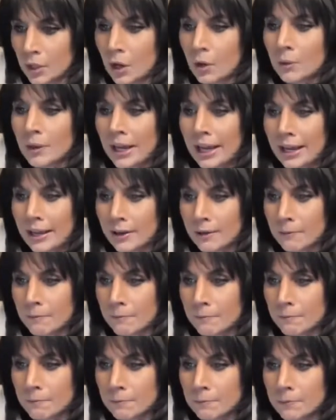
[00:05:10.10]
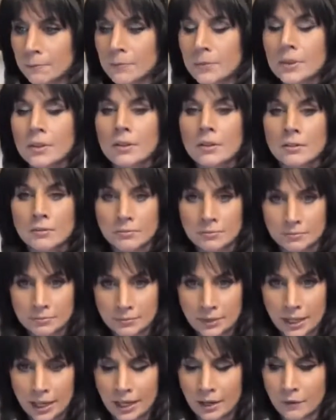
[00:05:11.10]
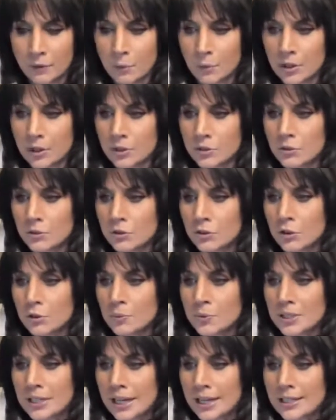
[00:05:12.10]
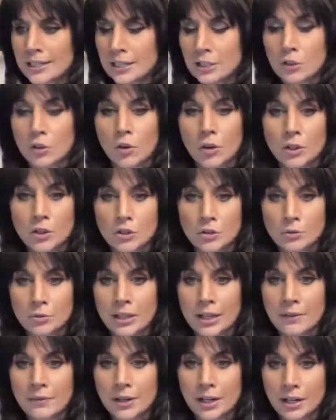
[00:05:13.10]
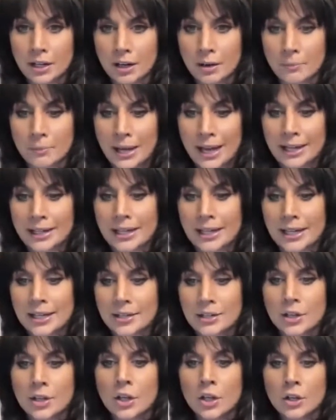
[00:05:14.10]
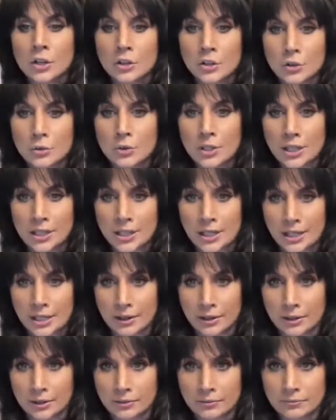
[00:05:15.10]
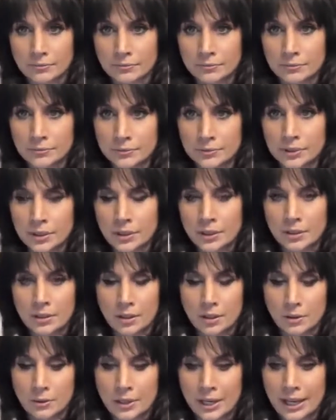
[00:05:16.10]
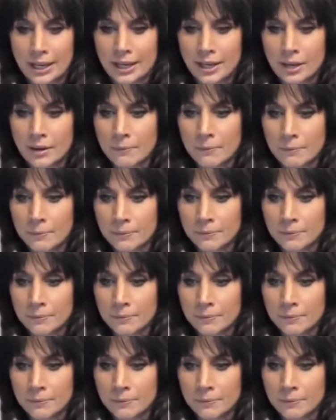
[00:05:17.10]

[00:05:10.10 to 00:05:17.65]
Okay. Everyone on YouTube says as long as you leave and come back in, you can hear. Okay?